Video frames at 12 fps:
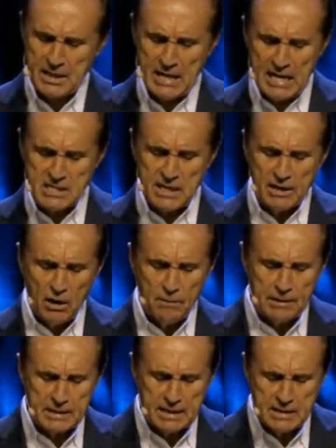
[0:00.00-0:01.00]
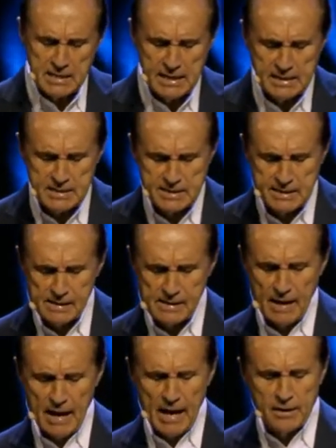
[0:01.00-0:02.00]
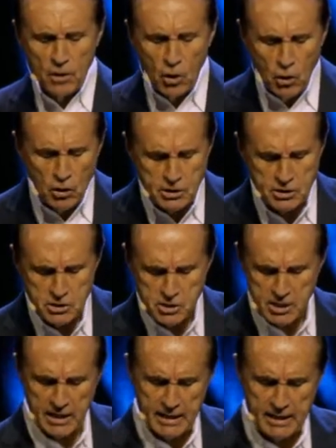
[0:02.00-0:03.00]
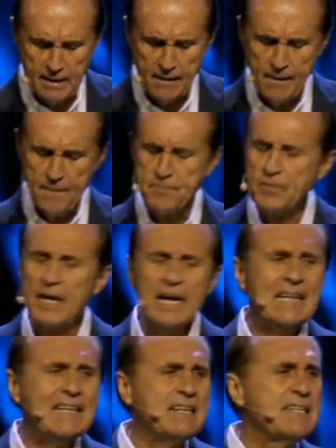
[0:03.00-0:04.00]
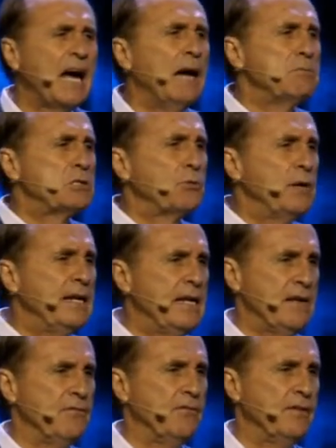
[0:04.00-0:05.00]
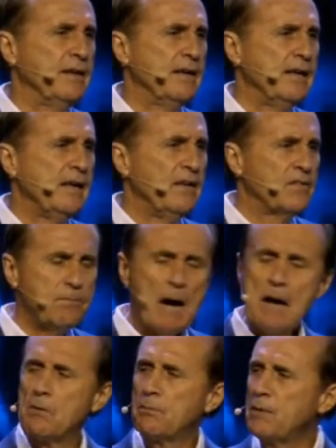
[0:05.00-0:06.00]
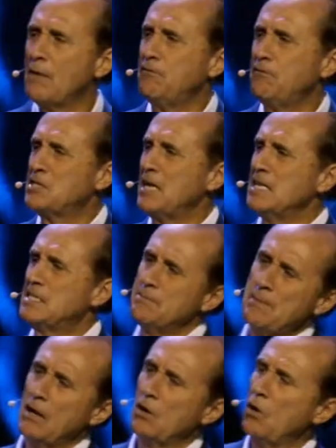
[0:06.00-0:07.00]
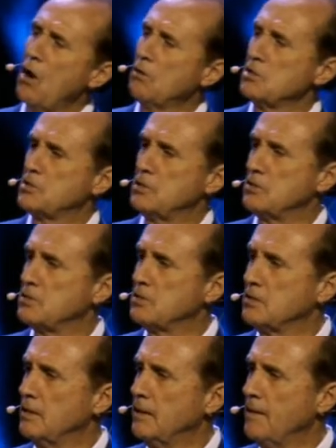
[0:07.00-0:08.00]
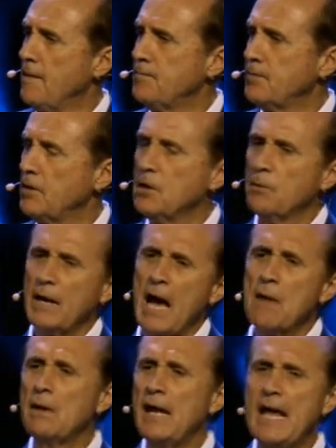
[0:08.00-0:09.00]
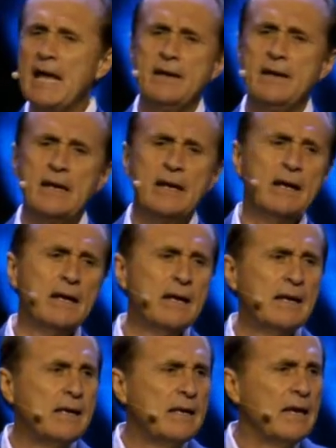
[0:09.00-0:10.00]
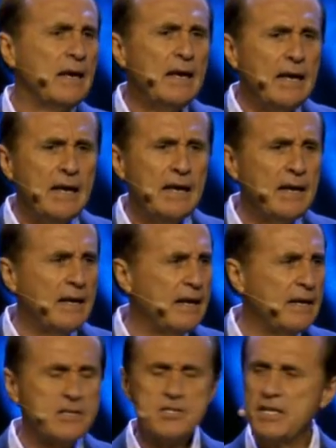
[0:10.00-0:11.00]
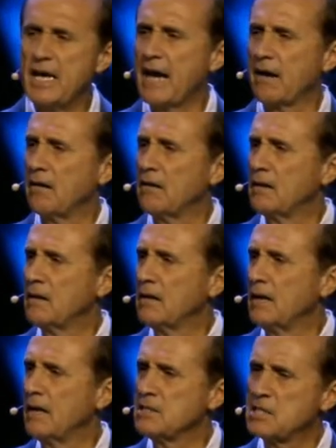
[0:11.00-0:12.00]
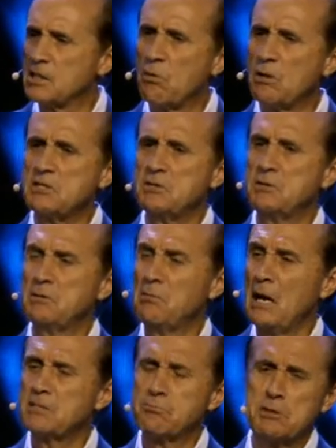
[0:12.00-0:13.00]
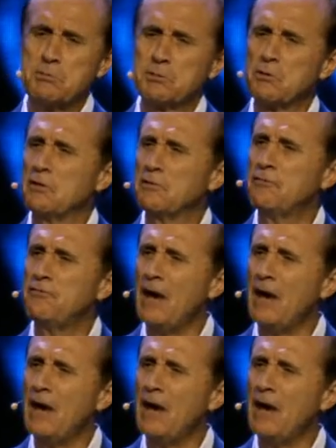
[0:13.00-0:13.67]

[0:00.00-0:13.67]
But there is an urgency in the times we live. The Bible prophesies about lawlessness. You know, when I'm landing in Seattle, I says, what's with all the